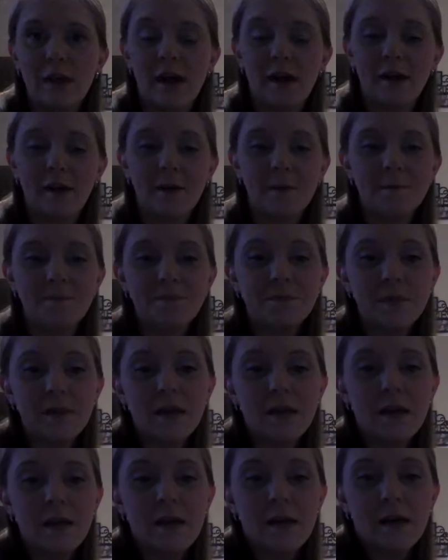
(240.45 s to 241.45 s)
you'd like.
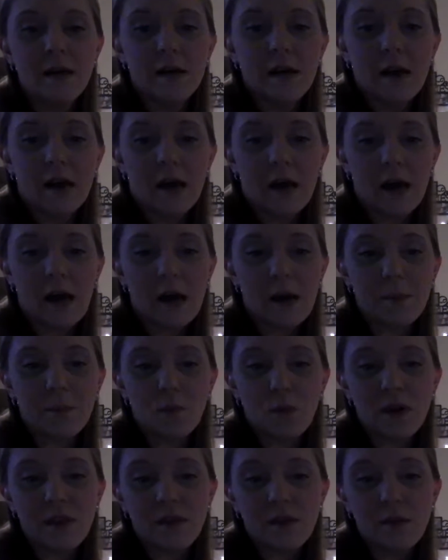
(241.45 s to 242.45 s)

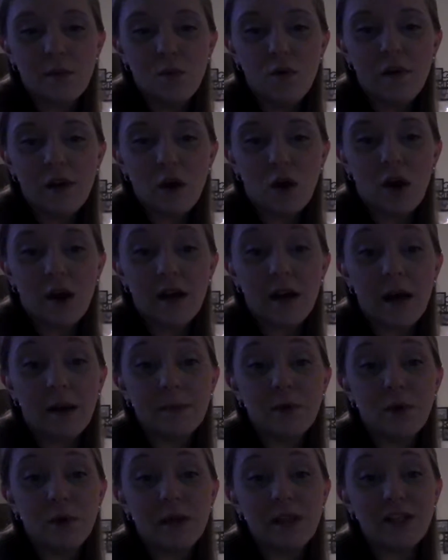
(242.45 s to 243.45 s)
With moving on,
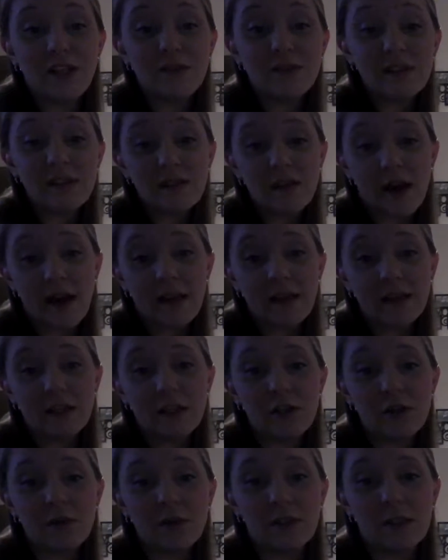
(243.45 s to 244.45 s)
I'm going to use a
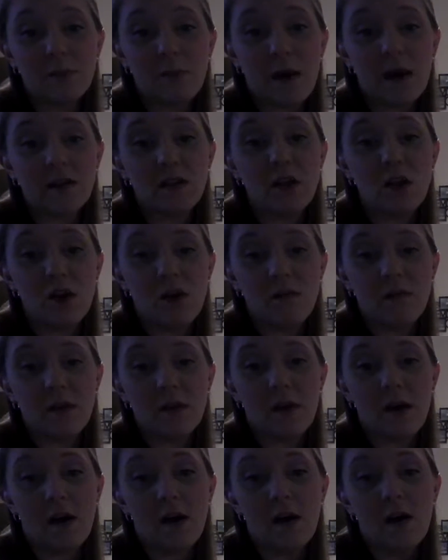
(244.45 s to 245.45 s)
light to inspect the
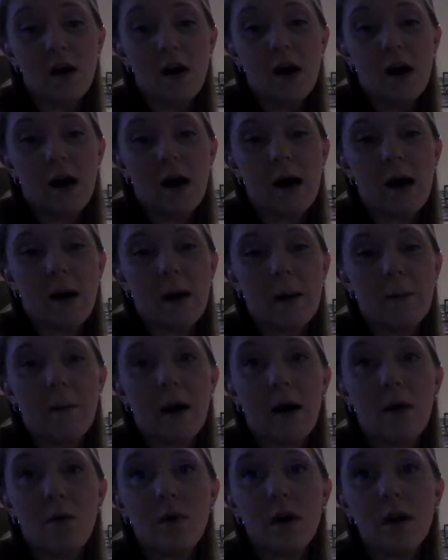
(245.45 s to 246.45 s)
uvula.
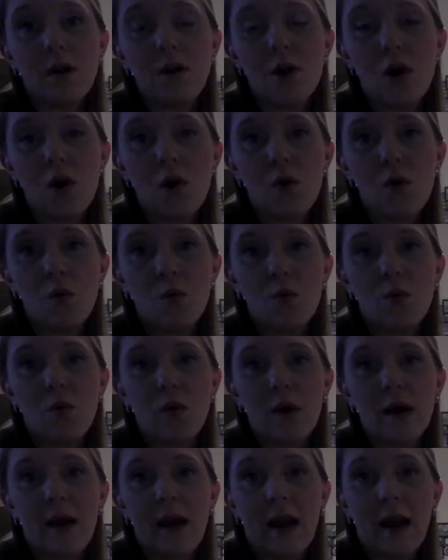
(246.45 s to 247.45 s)
I want to know
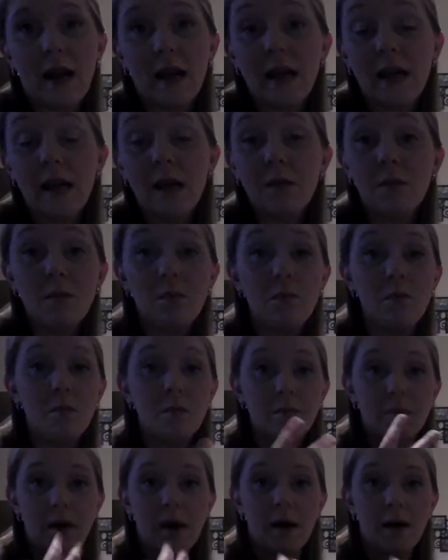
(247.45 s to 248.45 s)
any
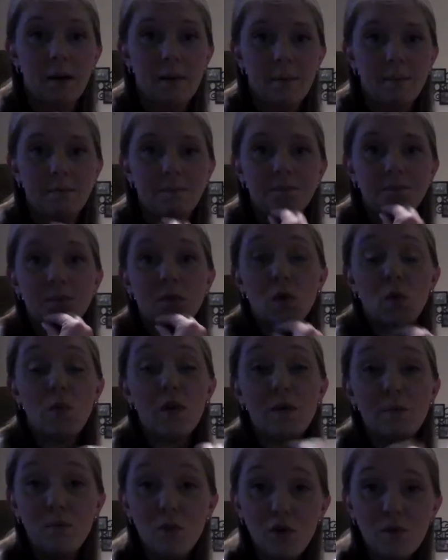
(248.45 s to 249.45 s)

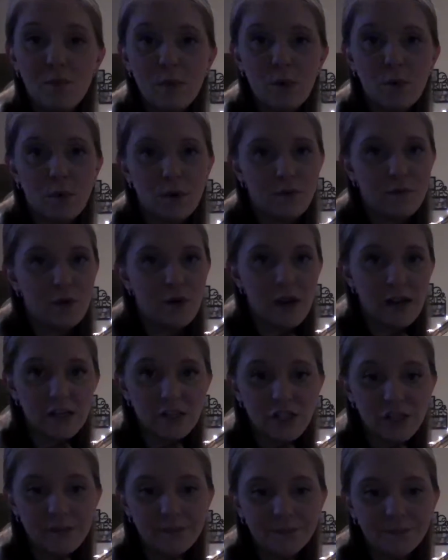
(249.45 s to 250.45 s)
with movement with
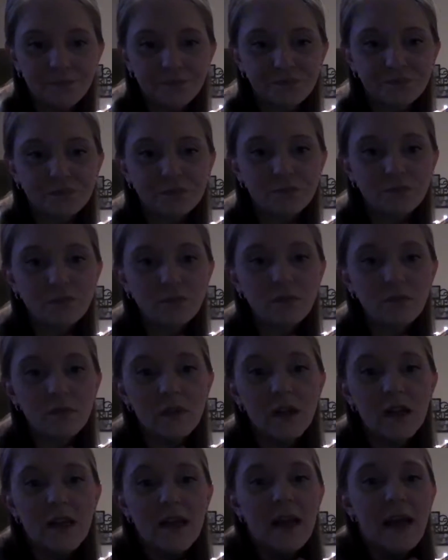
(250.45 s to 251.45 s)
phonation,
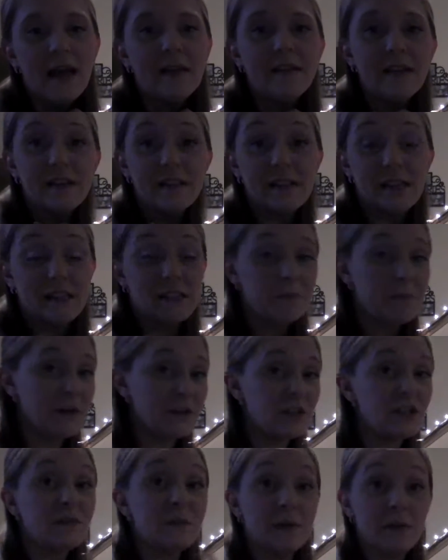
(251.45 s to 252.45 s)
and then assess the
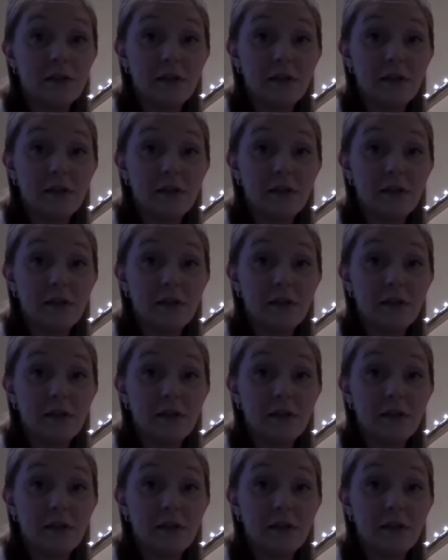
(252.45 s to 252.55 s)
patient's